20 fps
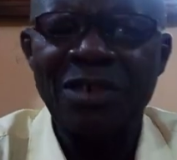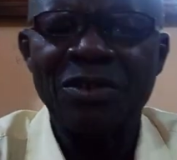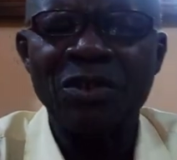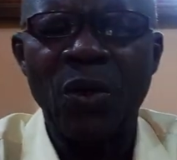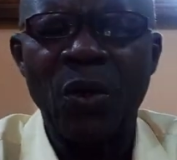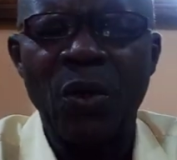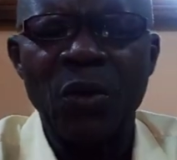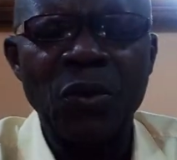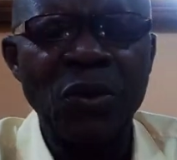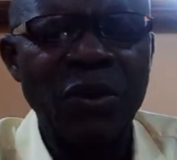
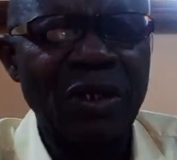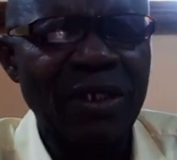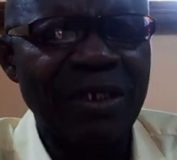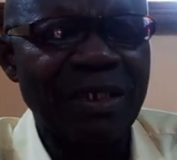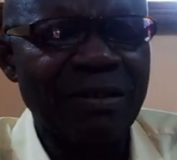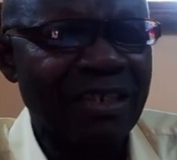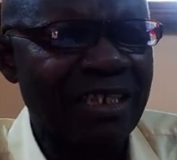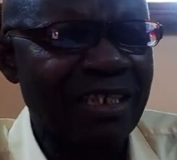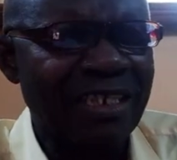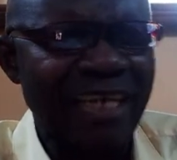No,
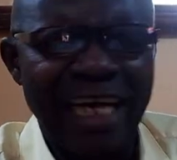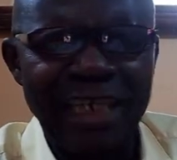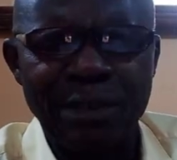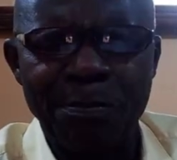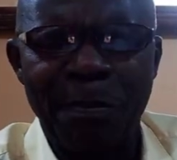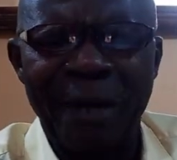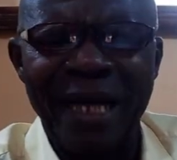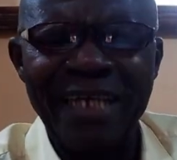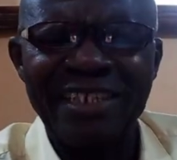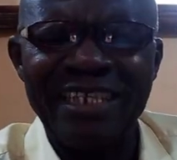that's
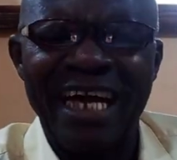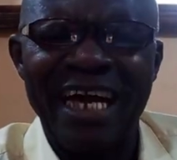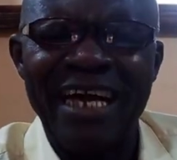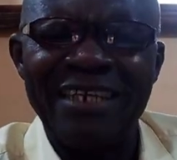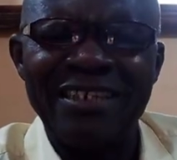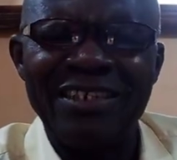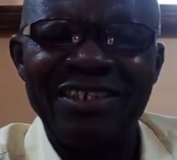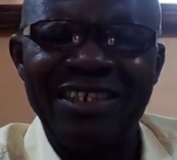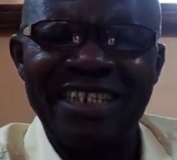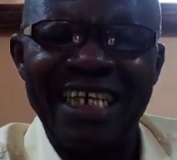past
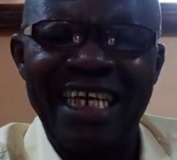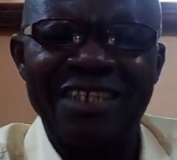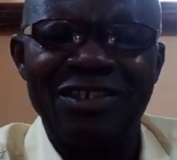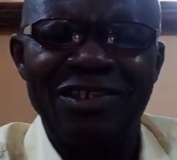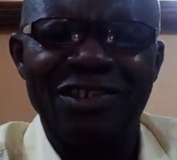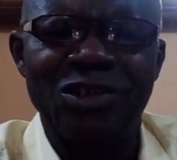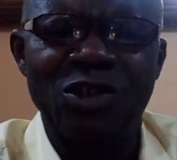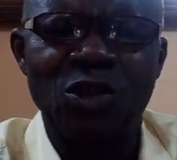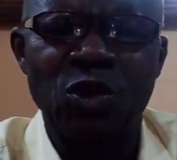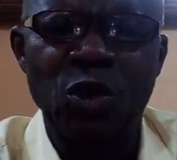
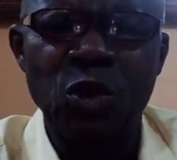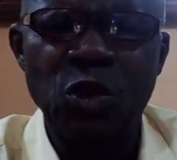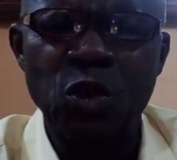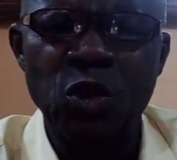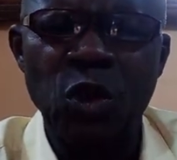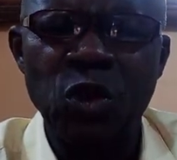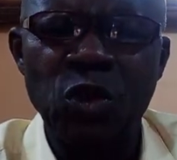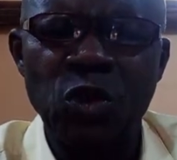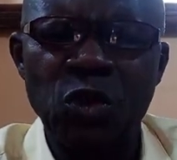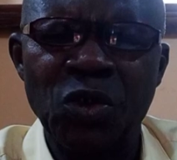tense. So
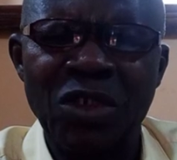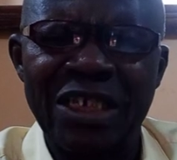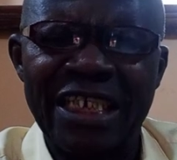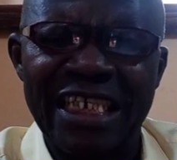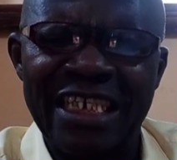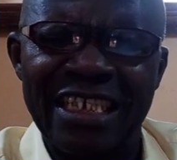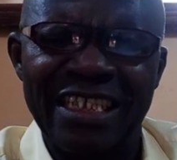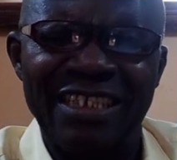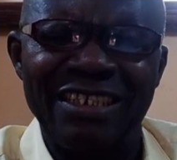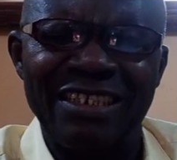you don't use
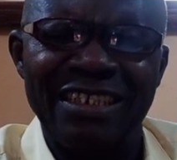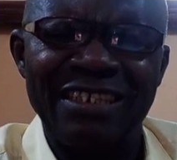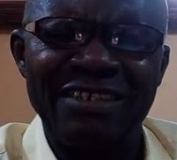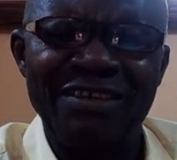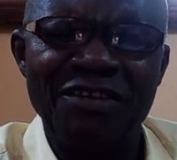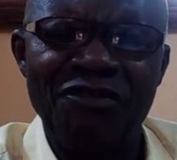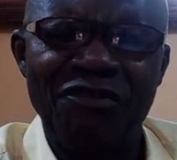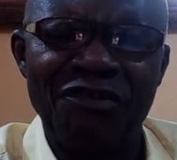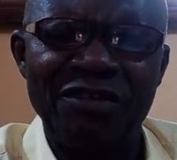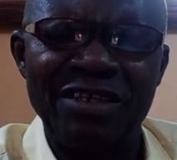it.
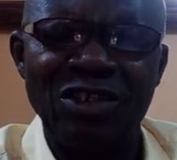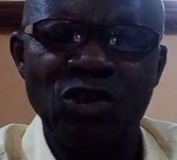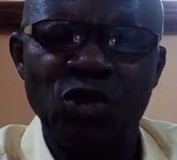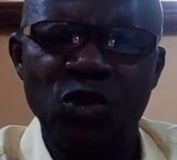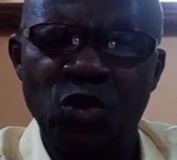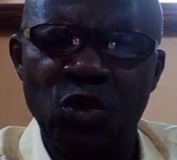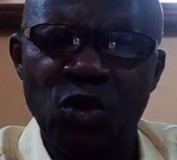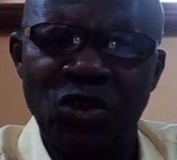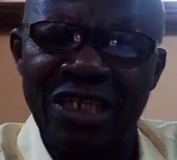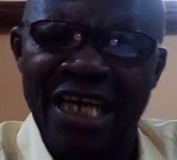
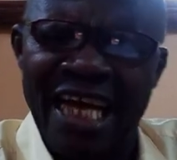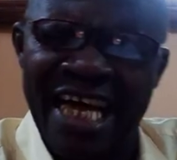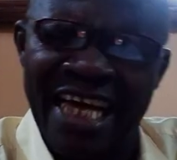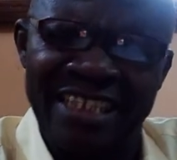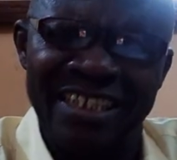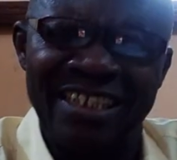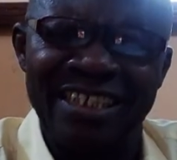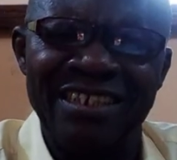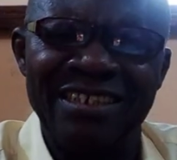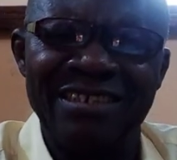You use
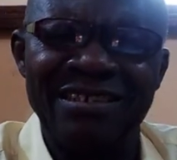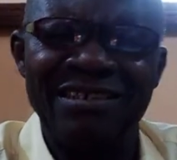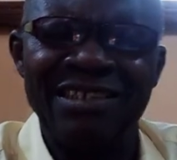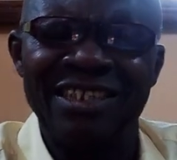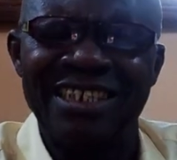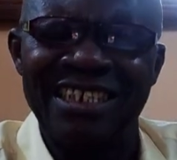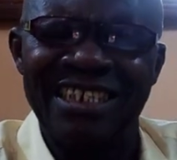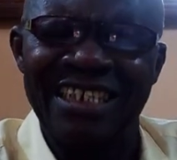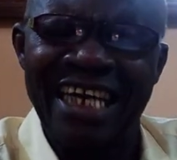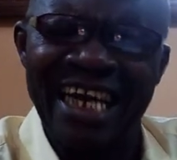ate.
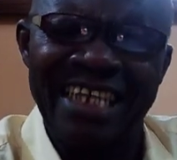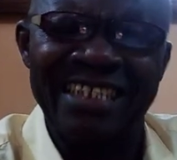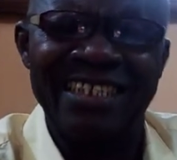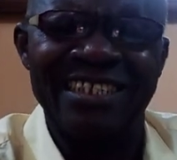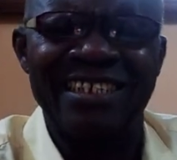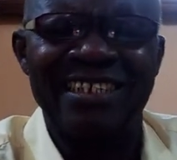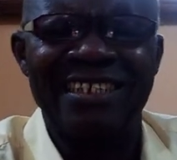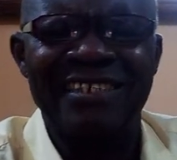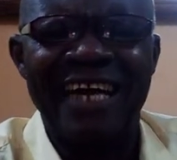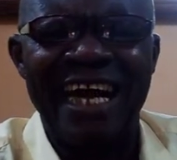It is
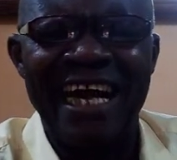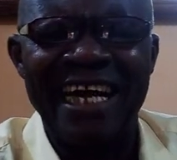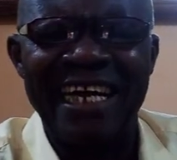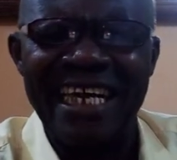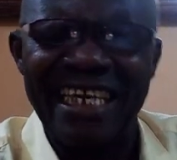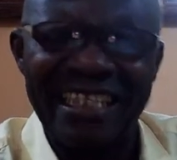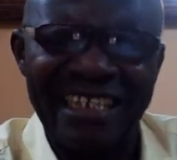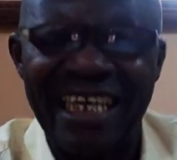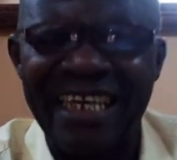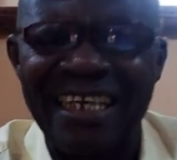ate. I
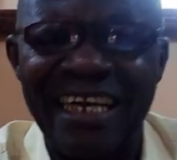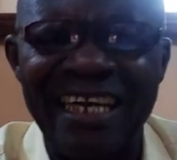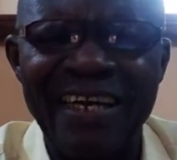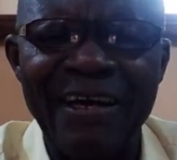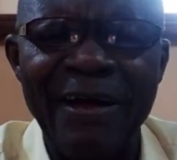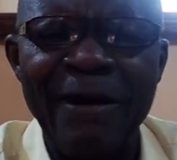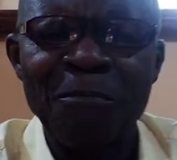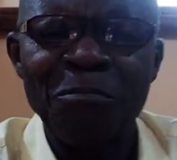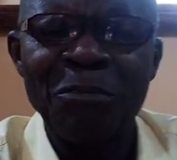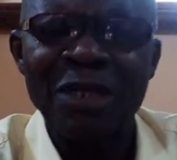ate.
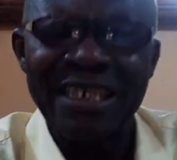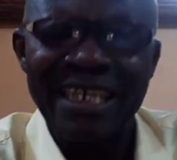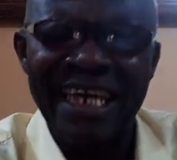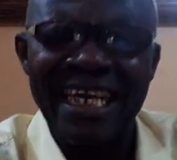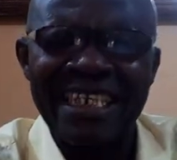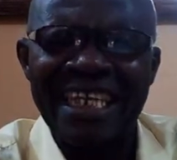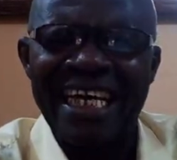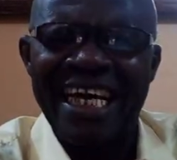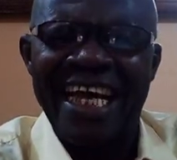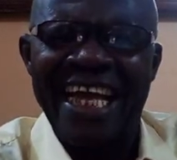
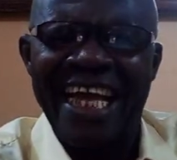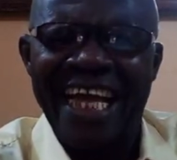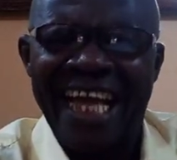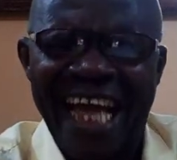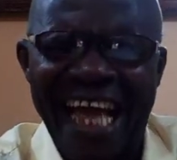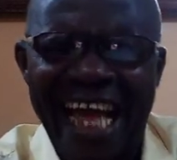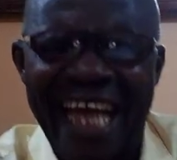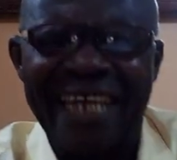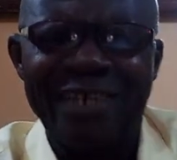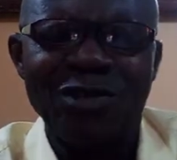Then a
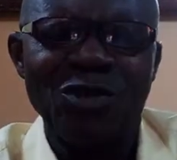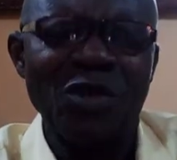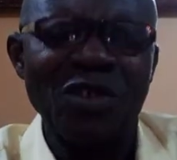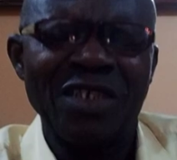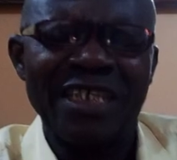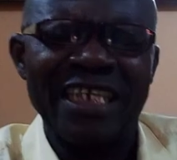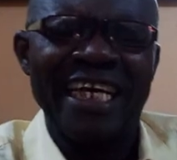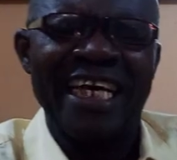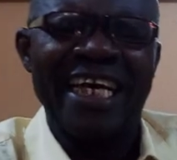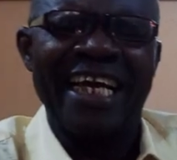egg. You don't
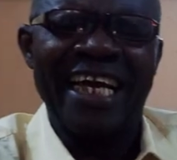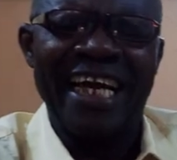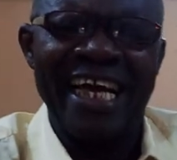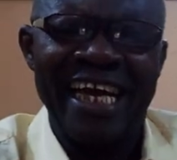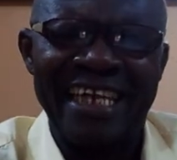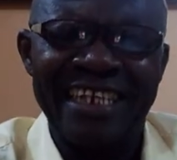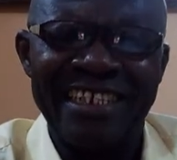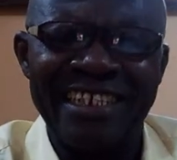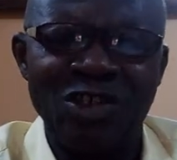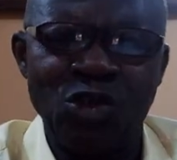say a
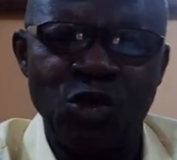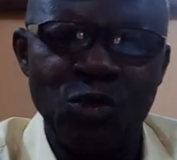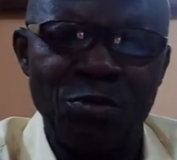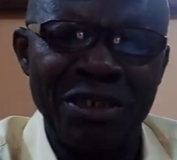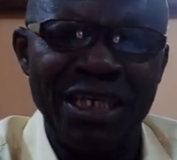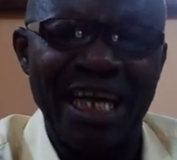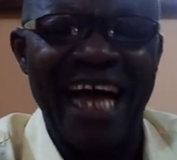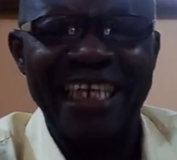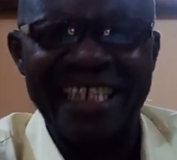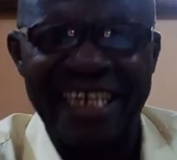egg. It should
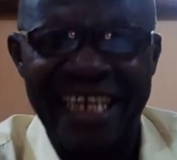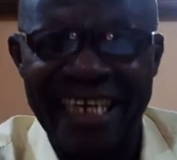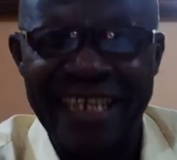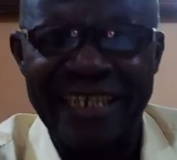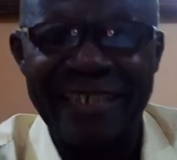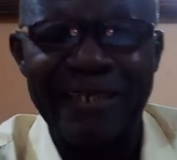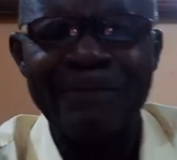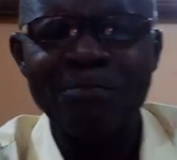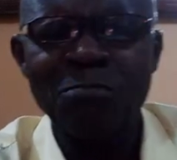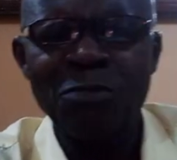be an
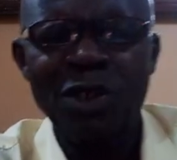egg.